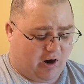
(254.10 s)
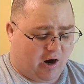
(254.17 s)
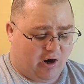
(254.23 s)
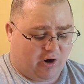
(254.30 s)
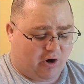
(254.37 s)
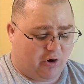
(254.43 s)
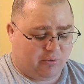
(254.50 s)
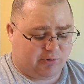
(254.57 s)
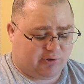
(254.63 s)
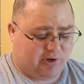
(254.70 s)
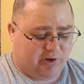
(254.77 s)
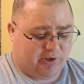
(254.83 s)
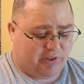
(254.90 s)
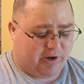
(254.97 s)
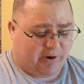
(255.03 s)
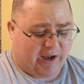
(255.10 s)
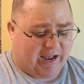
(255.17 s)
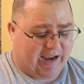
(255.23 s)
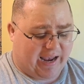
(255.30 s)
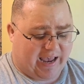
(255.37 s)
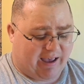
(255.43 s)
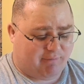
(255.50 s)
Arco is good, though.
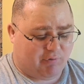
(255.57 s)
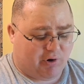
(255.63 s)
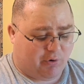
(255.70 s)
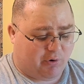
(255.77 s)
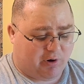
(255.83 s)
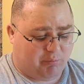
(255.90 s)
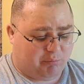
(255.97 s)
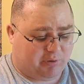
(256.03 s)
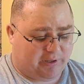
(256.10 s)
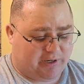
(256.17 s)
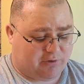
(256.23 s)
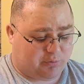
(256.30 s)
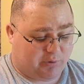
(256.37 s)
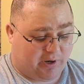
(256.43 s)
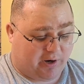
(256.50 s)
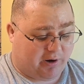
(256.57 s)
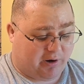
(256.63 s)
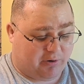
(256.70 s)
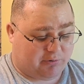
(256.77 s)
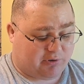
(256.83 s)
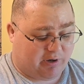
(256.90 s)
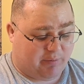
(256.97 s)
I have no complaints with
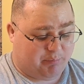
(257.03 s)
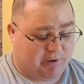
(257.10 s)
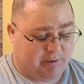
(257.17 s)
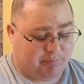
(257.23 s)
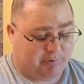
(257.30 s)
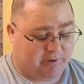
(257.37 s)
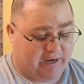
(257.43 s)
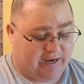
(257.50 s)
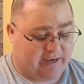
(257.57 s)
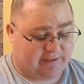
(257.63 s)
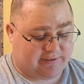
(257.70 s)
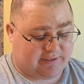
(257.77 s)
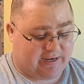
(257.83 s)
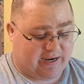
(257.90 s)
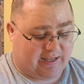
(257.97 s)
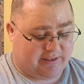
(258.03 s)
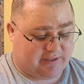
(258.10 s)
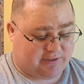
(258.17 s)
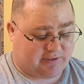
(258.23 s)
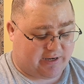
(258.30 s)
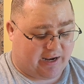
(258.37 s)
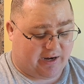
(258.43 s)
Arco. Some people can't stand
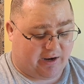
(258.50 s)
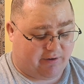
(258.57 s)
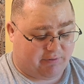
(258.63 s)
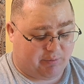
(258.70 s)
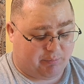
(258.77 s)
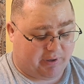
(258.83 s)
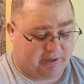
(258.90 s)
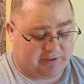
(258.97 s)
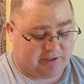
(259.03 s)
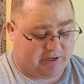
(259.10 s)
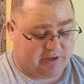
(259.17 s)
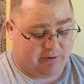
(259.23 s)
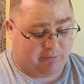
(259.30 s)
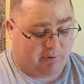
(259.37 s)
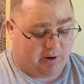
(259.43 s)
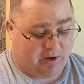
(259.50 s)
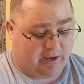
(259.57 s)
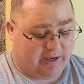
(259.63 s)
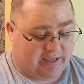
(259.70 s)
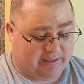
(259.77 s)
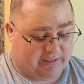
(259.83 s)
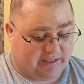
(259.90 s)
the scent of it, but I tell you
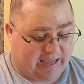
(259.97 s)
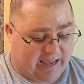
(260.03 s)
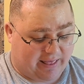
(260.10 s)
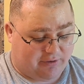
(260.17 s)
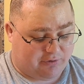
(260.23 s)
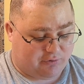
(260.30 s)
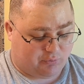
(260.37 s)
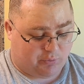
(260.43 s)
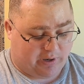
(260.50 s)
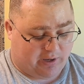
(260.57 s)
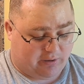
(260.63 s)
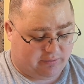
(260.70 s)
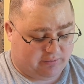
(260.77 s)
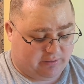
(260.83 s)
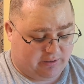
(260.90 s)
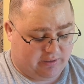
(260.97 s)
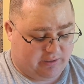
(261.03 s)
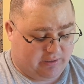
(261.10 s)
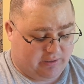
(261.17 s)
what, it lathers well.